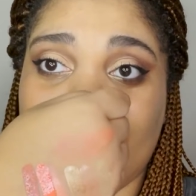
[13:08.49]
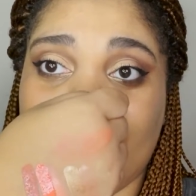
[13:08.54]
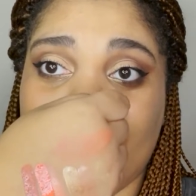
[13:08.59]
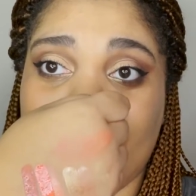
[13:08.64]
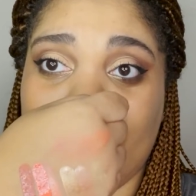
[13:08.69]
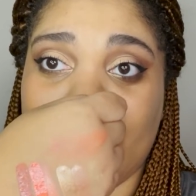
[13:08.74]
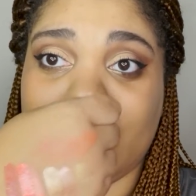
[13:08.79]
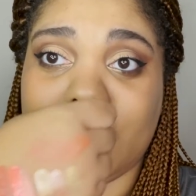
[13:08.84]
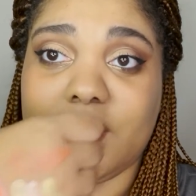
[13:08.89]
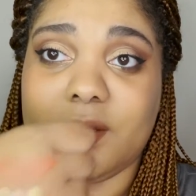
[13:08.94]

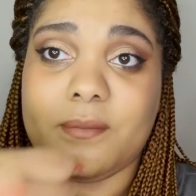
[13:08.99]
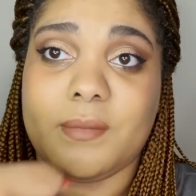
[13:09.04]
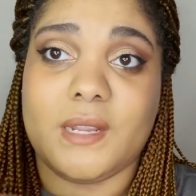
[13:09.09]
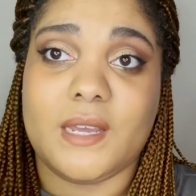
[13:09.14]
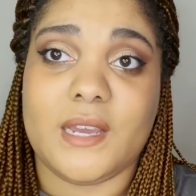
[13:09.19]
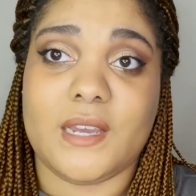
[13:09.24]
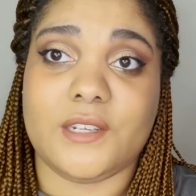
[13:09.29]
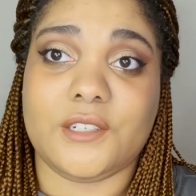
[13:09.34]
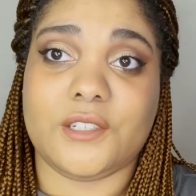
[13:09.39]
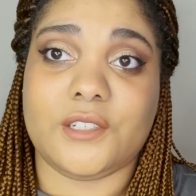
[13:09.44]
melting
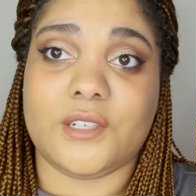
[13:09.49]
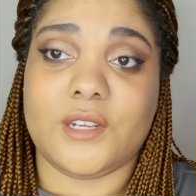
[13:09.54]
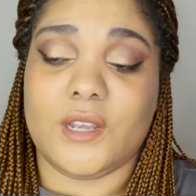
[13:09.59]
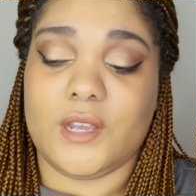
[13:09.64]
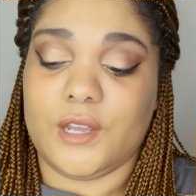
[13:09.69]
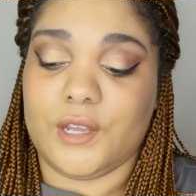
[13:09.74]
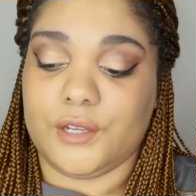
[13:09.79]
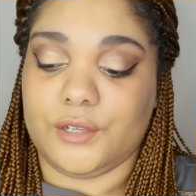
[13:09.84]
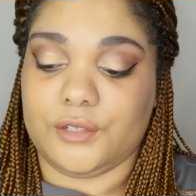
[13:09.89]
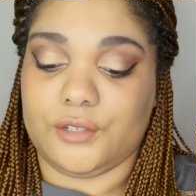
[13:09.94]
blush
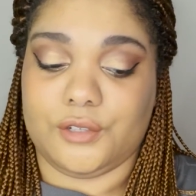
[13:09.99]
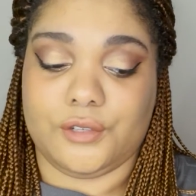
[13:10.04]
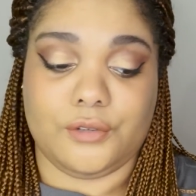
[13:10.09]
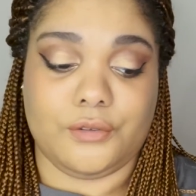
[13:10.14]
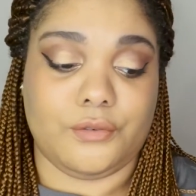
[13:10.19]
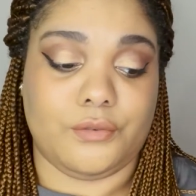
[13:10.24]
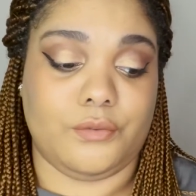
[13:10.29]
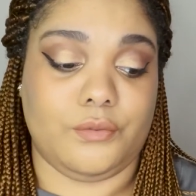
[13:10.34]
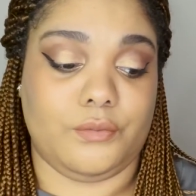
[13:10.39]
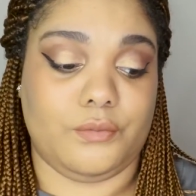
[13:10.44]

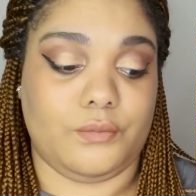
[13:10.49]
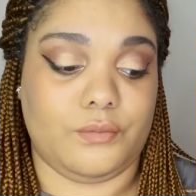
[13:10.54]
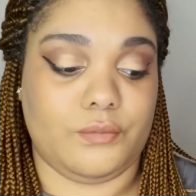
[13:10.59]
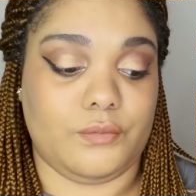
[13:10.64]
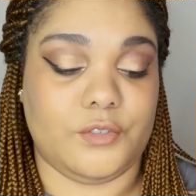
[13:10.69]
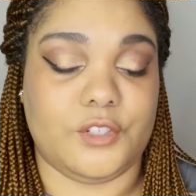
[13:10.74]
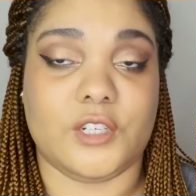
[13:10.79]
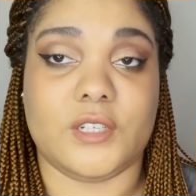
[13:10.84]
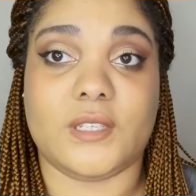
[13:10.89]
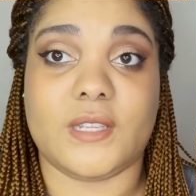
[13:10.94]
to
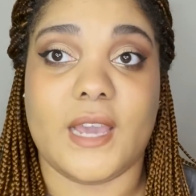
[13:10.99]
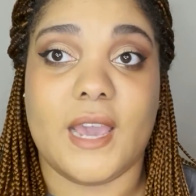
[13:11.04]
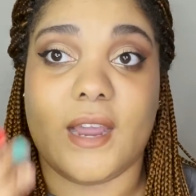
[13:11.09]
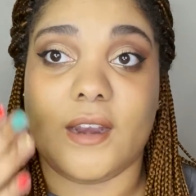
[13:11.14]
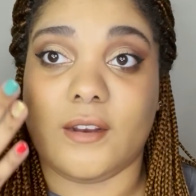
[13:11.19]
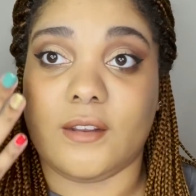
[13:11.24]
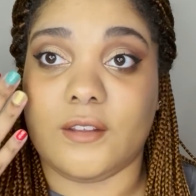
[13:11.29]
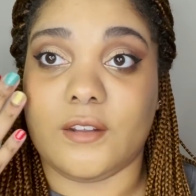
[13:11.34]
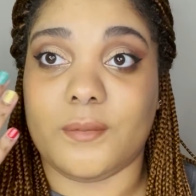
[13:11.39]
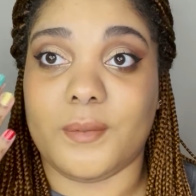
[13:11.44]
just
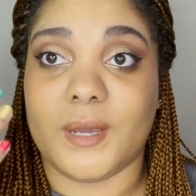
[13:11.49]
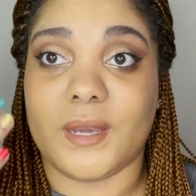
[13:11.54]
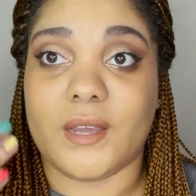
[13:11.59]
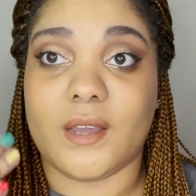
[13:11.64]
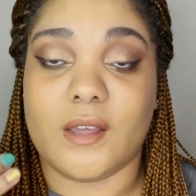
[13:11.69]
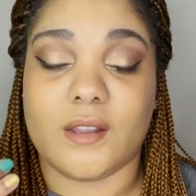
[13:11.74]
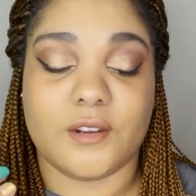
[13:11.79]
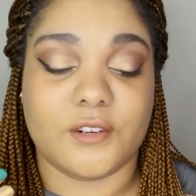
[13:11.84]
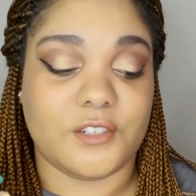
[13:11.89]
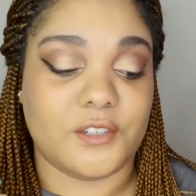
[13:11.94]
add a little bit
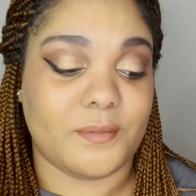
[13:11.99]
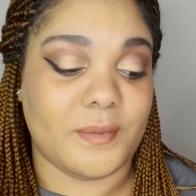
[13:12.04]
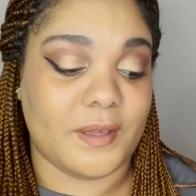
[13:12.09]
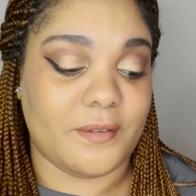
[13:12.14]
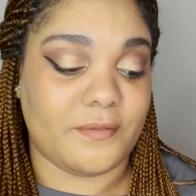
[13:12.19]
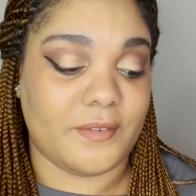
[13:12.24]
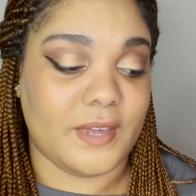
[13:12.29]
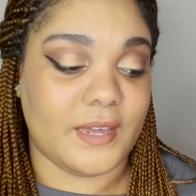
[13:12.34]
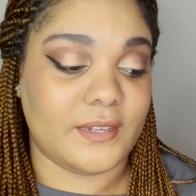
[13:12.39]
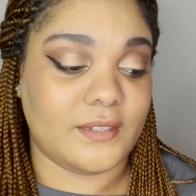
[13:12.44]
color to
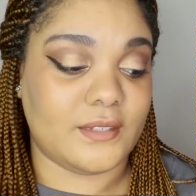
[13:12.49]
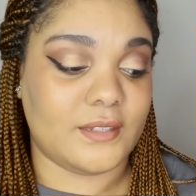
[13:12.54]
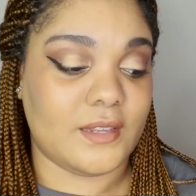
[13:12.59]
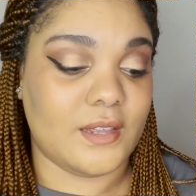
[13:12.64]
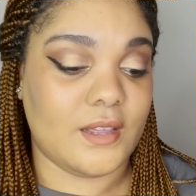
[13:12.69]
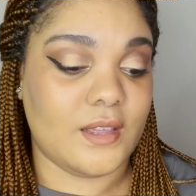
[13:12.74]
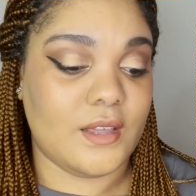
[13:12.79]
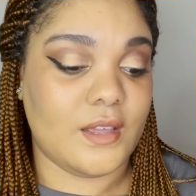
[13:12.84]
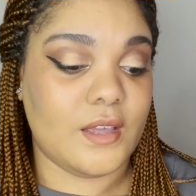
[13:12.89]
my face.